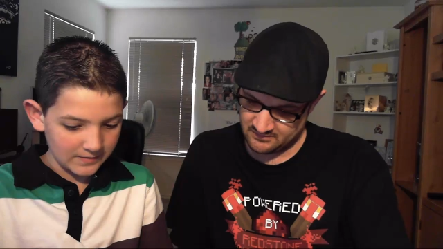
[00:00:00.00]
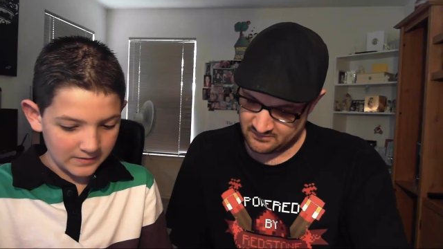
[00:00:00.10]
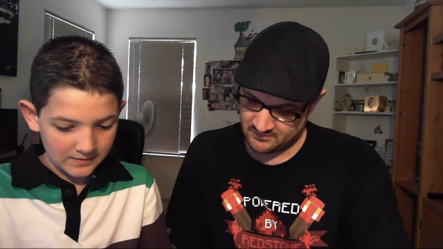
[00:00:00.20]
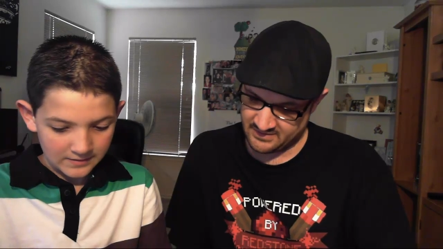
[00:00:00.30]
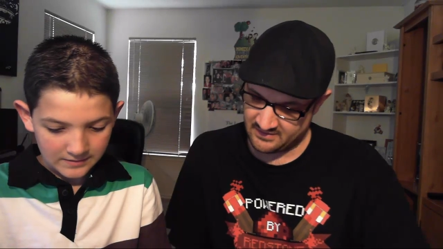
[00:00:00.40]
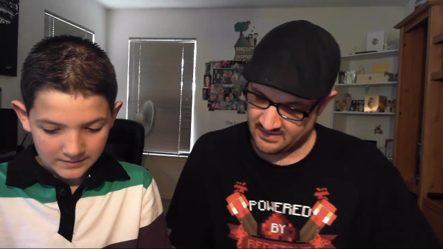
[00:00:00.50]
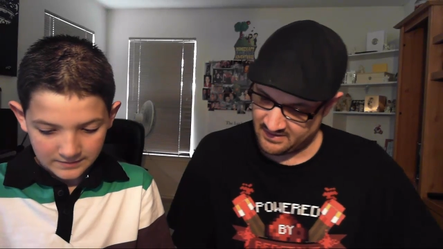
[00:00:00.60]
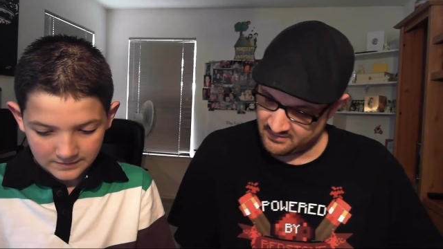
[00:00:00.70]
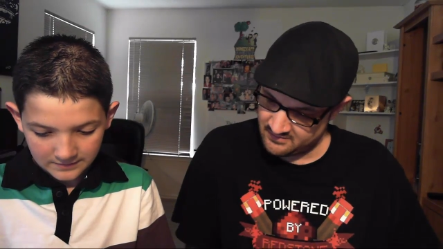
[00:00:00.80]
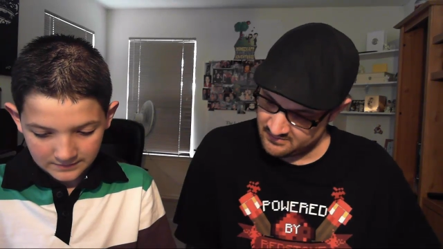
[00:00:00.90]
Speaker 1: read the
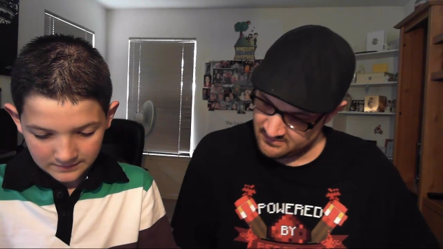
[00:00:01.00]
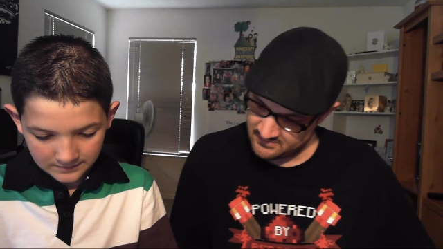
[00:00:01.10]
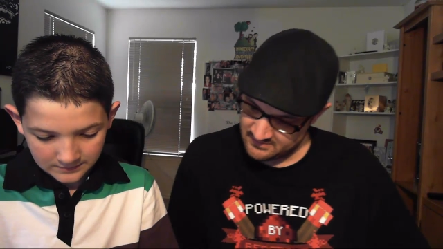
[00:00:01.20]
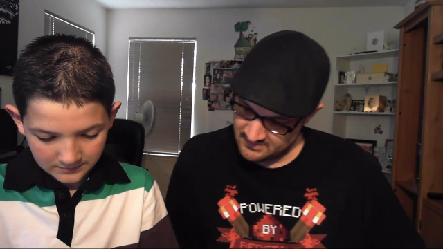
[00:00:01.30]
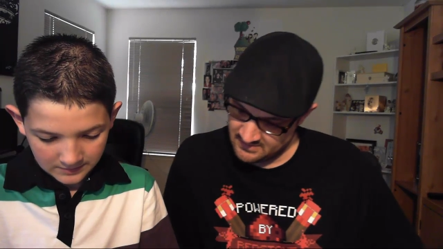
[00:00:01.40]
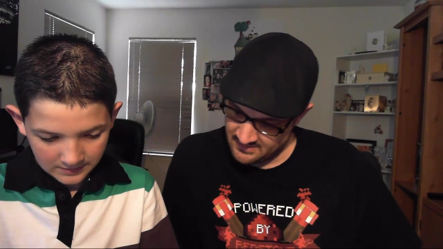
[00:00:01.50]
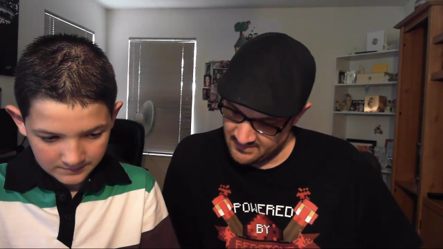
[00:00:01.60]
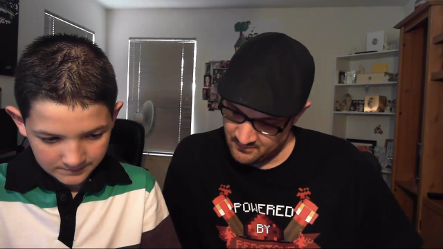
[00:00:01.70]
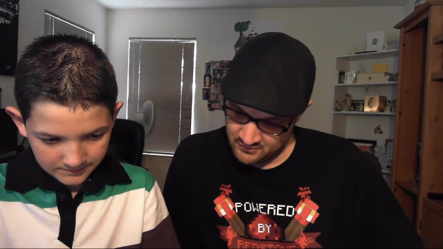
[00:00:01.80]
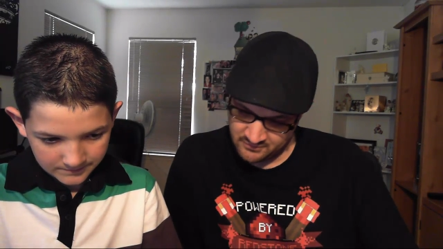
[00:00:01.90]
letter. Okay. And
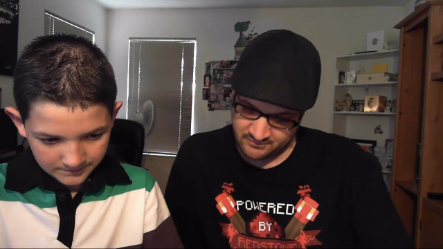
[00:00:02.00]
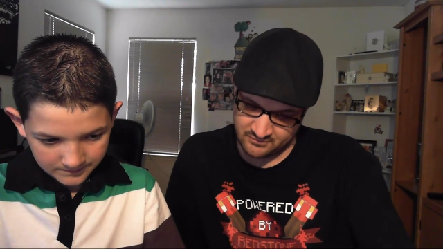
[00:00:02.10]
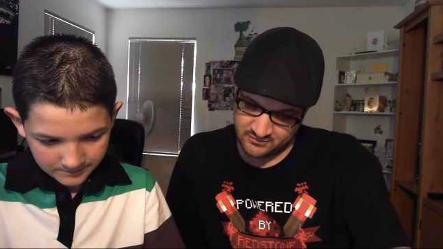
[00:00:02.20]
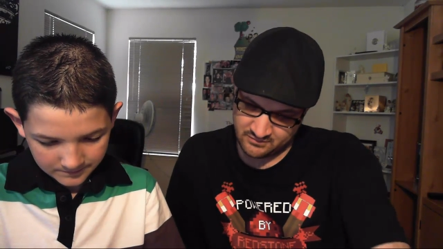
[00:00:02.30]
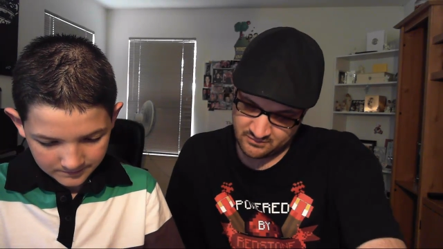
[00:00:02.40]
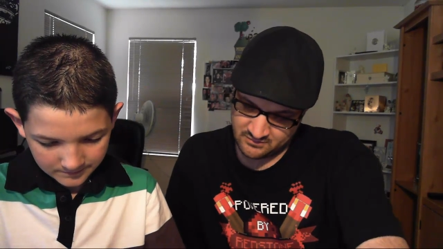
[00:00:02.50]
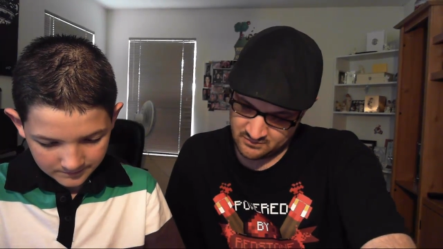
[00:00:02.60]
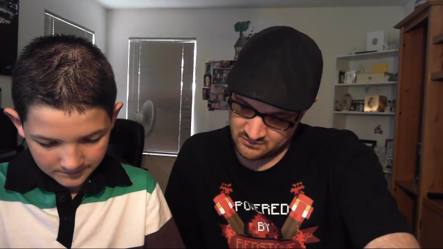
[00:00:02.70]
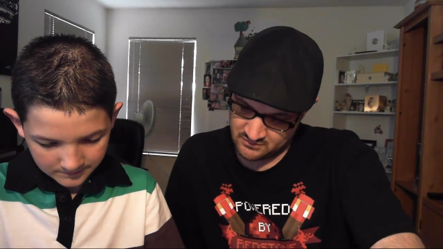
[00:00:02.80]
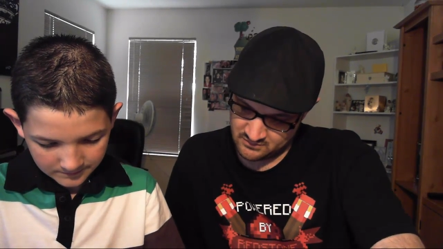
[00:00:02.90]
then we'll
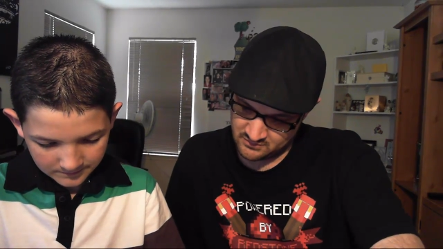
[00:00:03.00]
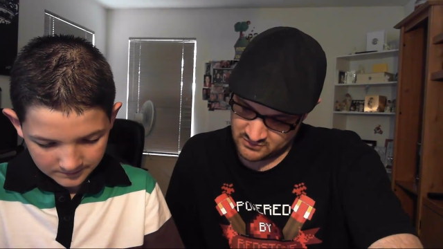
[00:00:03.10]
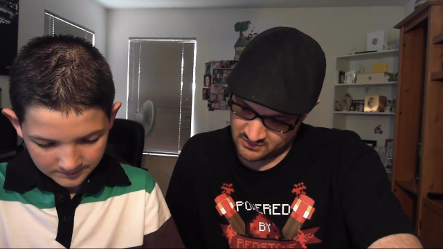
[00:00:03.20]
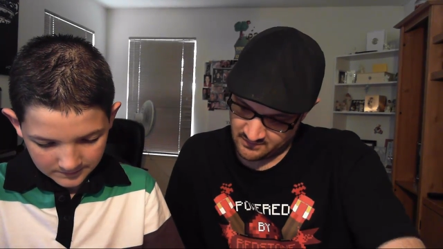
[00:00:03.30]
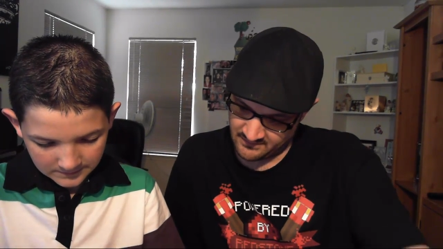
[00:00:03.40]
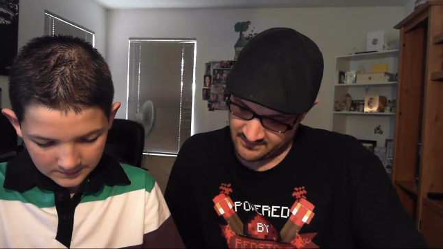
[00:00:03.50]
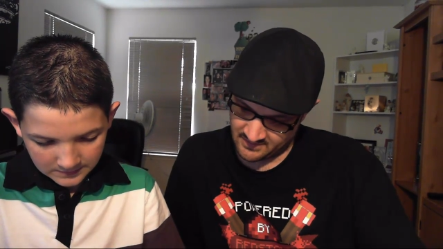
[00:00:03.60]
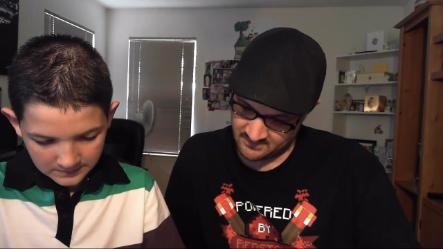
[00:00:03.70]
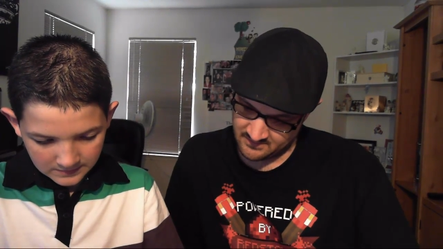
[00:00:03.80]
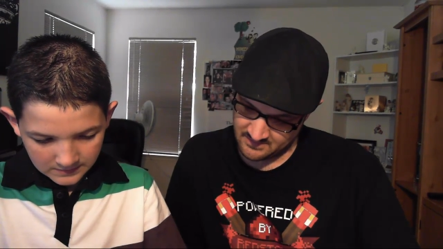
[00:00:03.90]
show everything.
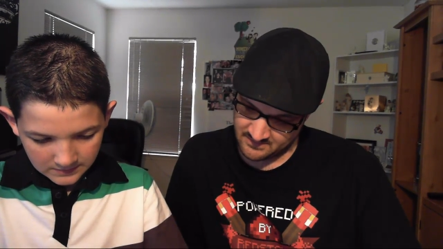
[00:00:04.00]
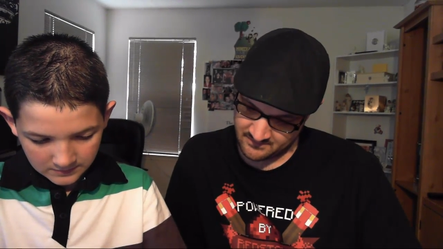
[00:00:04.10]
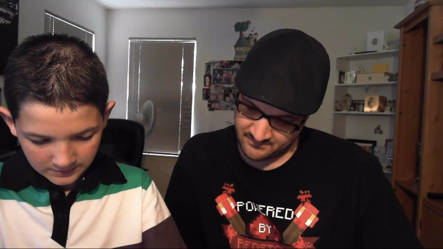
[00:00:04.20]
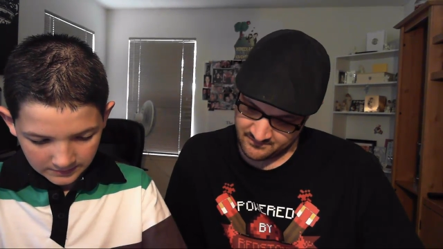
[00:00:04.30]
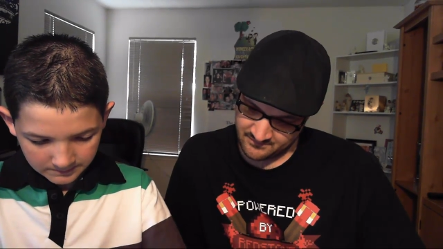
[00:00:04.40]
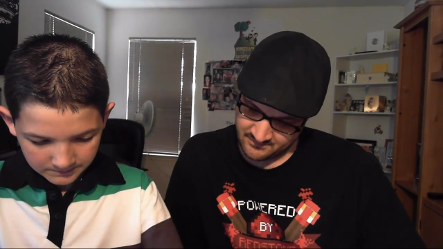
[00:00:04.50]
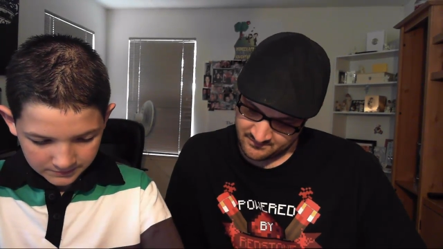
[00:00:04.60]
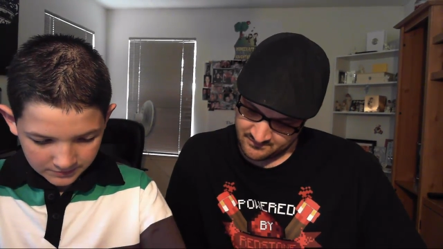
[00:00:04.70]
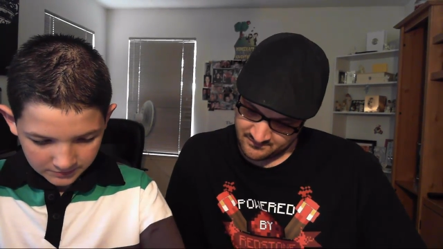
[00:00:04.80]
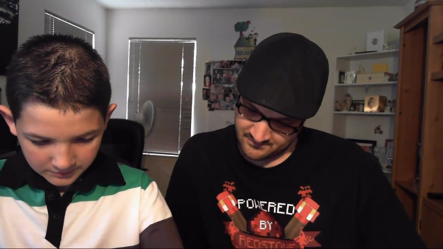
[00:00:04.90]
Speaker 2: Okay,
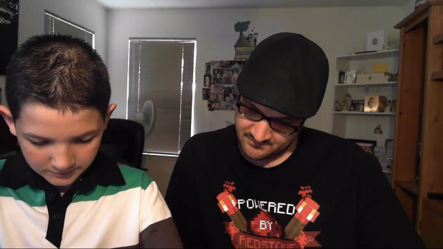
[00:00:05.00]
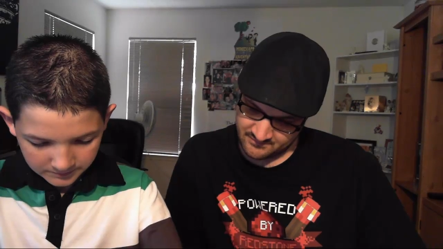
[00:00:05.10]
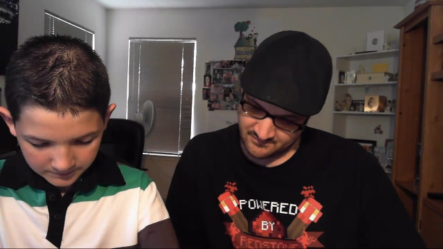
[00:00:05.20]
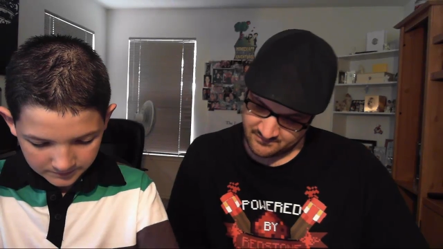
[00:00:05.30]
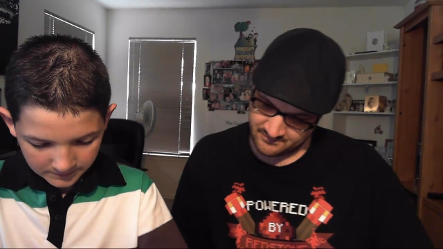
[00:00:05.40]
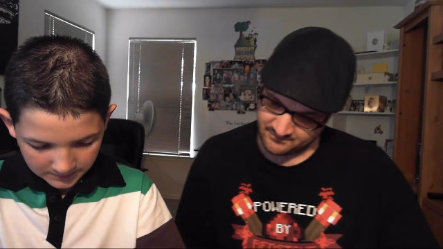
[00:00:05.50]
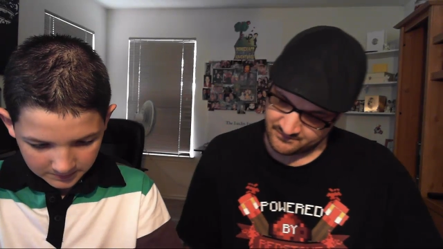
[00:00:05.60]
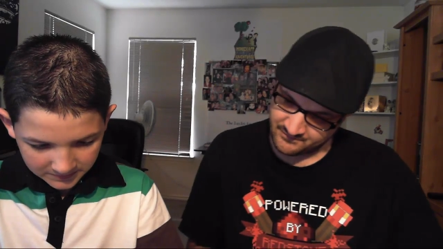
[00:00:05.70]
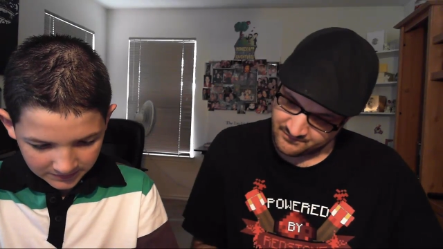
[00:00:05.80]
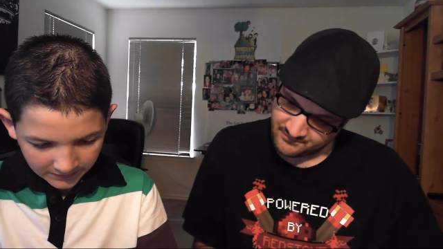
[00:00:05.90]
so this
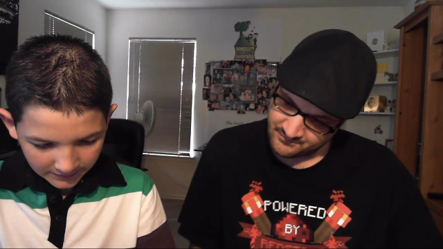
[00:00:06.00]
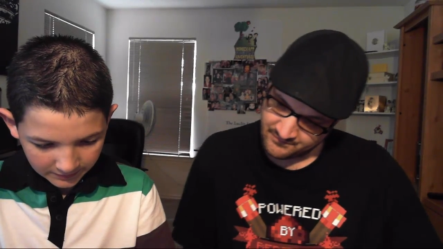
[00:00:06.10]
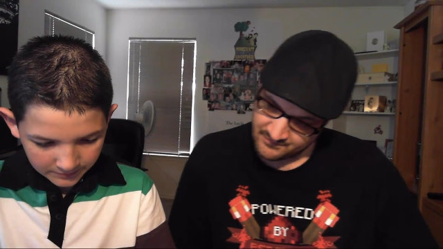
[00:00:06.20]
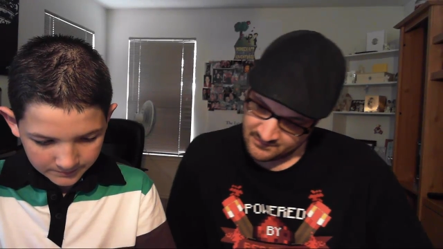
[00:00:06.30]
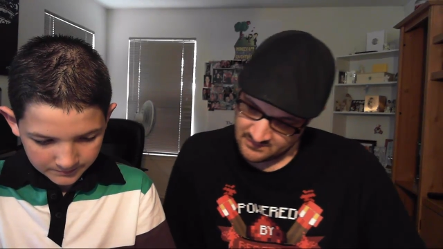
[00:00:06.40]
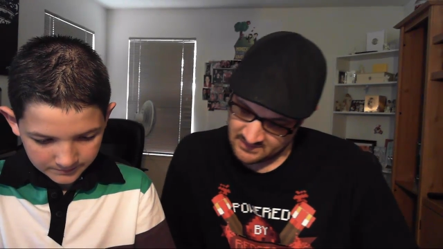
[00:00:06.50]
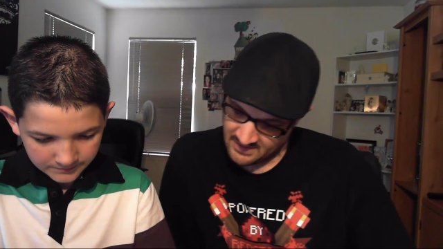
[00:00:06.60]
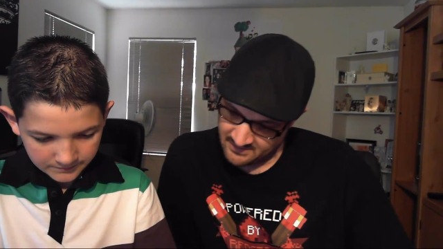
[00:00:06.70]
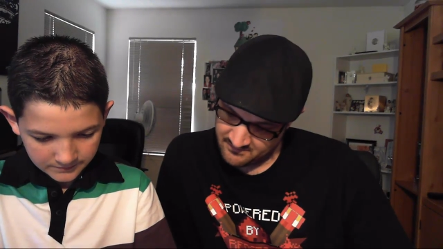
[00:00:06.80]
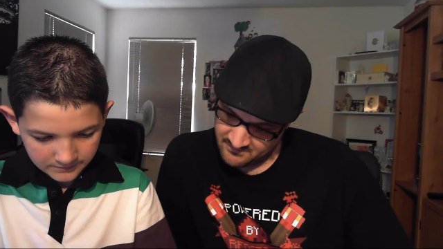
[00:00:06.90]
one's the letter.
Speaker 1: Okay.